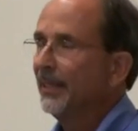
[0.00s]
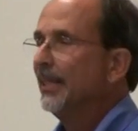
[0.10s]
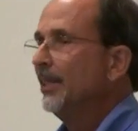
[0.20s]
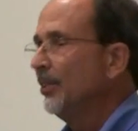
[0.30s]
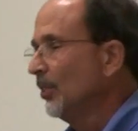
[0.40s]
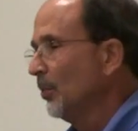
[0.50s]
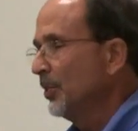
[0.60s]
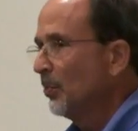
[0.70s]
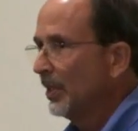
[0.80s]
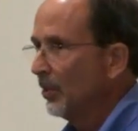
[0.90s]
You know
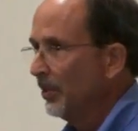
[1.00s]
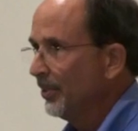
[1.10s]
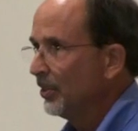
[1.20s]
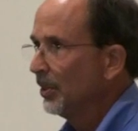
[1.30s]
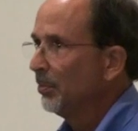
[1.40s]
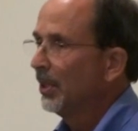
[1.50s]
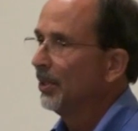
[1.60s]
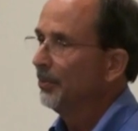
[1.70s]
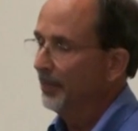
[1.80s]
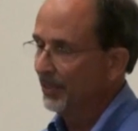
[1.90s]
which way the wind's going to
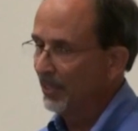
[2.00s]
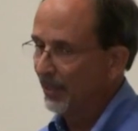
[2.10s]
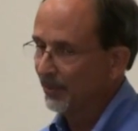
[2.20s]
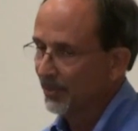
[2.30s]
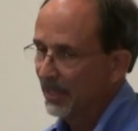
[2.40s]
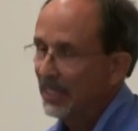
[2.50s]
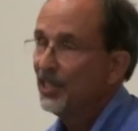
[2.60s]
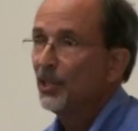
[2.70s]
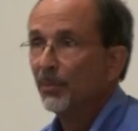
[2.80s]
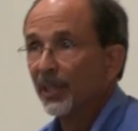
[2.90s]
blow, etc. It's an
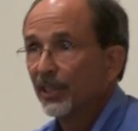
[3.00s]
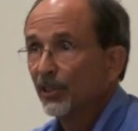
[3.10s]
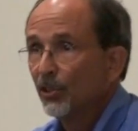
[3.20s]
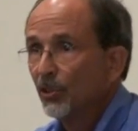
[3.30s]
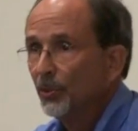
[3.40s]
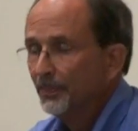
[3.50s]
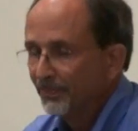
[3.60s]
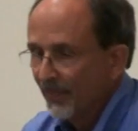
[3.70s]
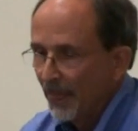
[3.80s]
easy burn to do.